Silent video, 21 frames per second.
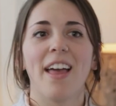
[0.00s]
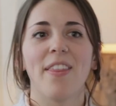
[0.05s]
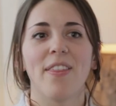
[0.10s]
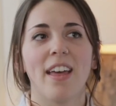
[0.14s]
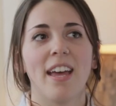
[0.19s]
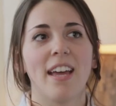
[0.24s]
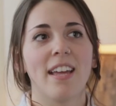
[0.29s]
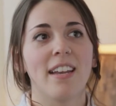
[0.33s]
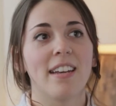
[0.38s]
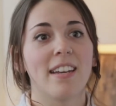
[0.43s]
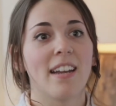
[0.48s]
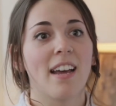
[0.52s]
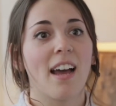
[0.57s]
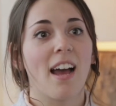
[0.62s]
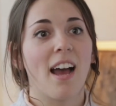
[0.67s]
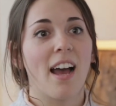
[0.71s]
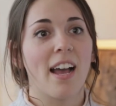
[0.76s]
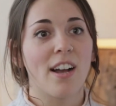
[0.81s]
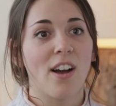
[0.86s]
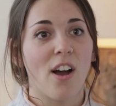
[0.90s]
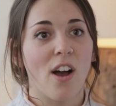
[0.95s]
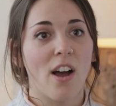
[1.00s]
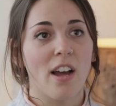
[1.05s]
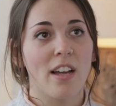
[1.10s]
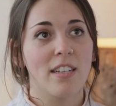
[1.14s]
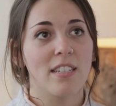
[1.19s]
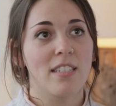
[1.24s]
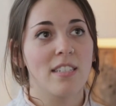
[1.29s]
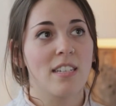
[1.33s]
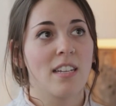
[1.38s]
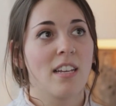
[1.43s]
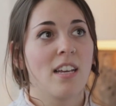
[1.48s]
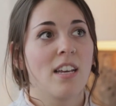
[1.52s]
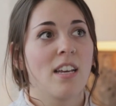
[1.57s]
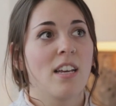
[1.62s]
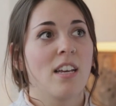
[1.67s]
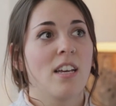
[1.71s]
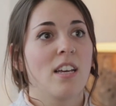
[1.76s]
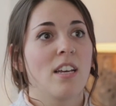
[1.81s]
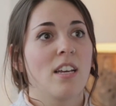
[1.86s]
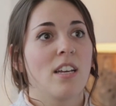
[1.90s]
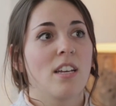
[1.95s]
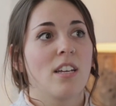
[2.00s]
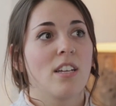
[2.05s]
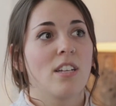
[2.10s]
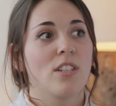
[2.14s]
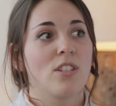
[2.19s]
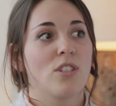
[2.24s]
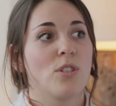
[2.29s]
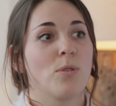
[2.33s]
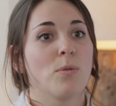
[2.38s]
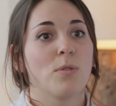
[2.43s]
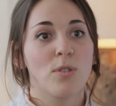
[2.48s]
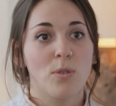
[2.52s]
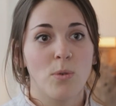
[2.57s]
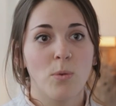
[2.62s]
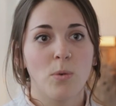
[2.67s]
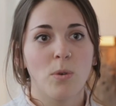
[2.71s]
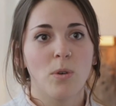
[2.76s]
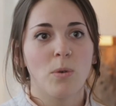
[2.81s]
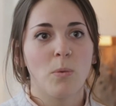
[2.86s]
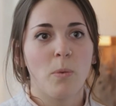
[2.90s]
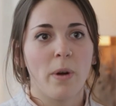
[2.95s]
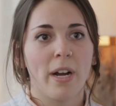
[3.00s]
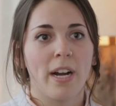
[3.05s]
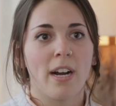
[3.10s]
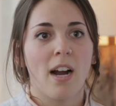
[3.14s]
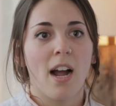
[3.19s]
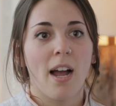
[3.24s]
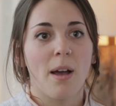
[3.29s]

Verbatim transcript: and then I got to a school where